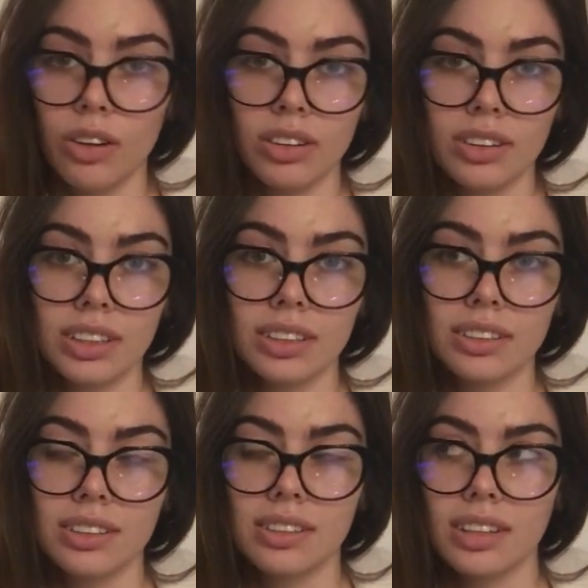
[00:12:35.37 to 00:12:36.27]
all the
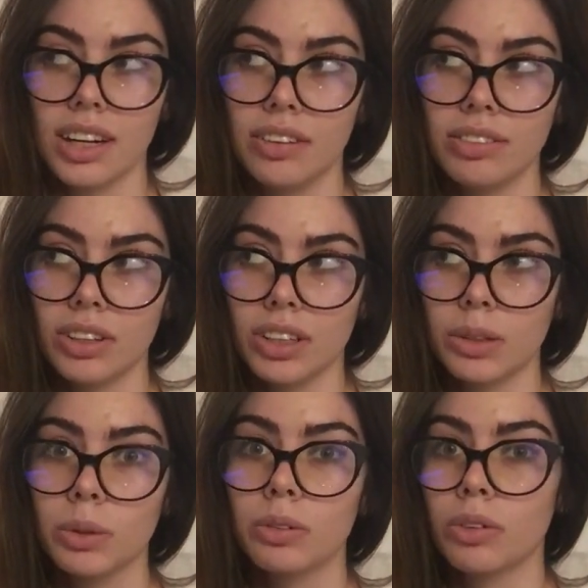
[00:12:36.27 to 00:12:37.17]
things that I felt
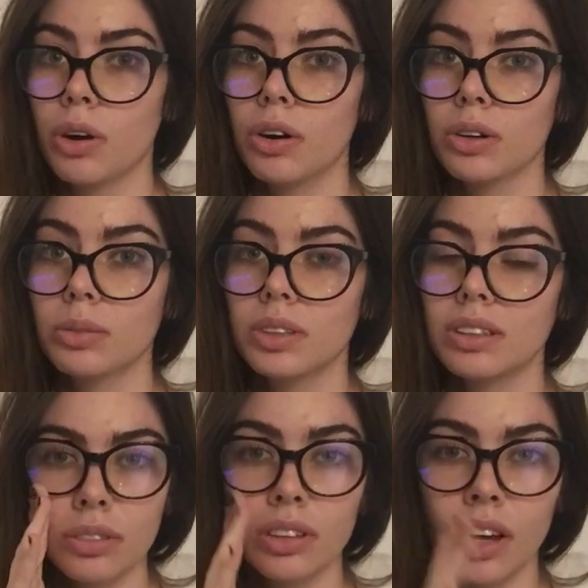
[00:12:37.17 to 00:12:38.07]
like were wrong with
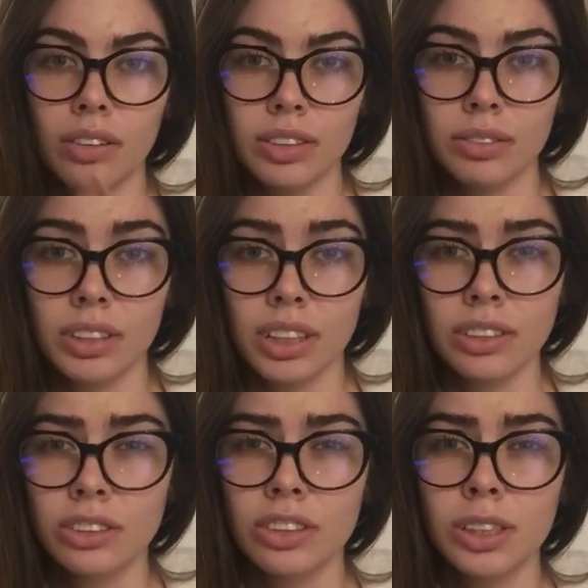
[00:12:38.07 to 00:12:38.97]
love and
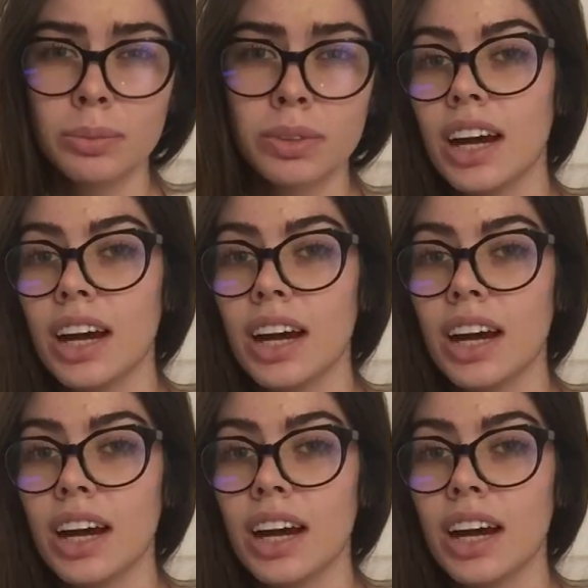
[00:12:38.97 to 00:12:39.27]
relationships.